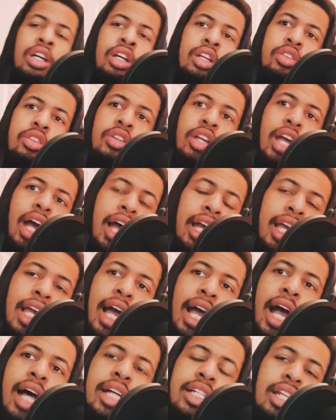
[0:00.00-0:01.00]
You got
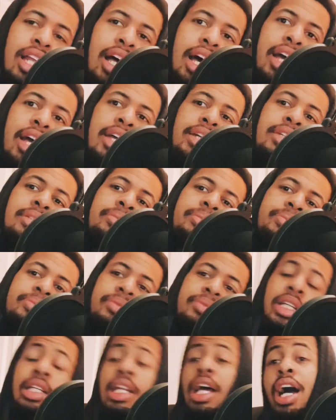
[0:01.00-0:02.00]
guys like,
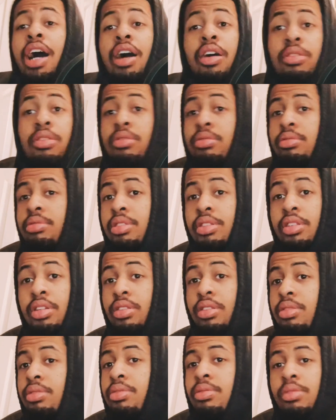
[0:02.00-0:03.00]
and I'll,
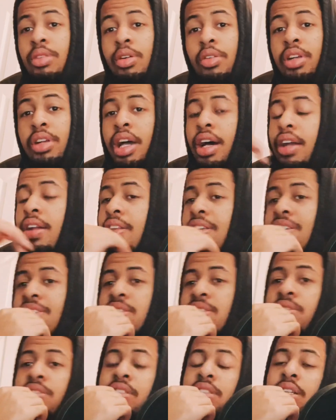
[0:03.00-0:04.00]
go down the list
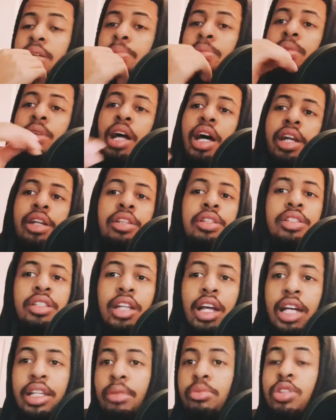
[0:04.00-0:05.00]
on a lot of these
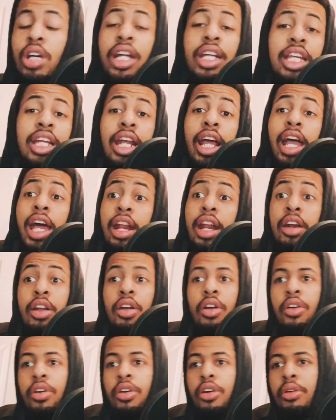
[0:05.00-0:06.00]
guys. I'm trying to get ahead of the
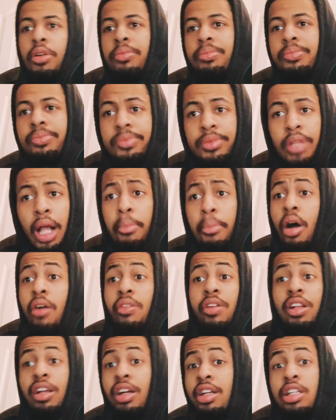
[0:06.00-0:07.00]
curve. I'm
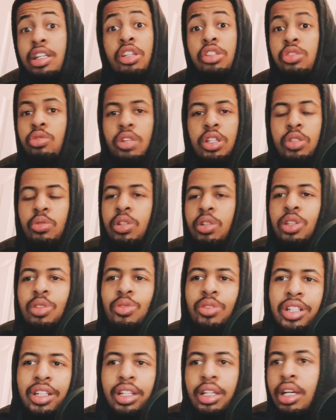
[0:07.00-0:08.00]
already looking at the
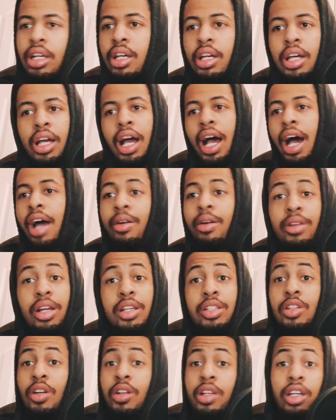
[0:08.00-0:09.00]
2023. I don't
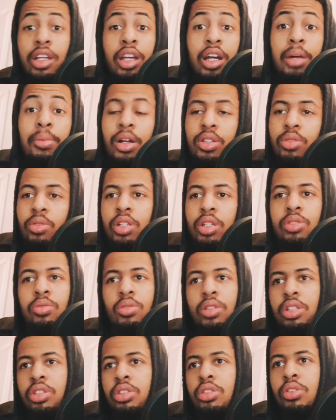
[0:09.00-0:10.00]
necessarily care about
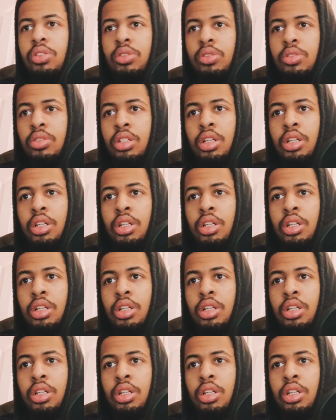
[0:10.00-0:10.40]
2022.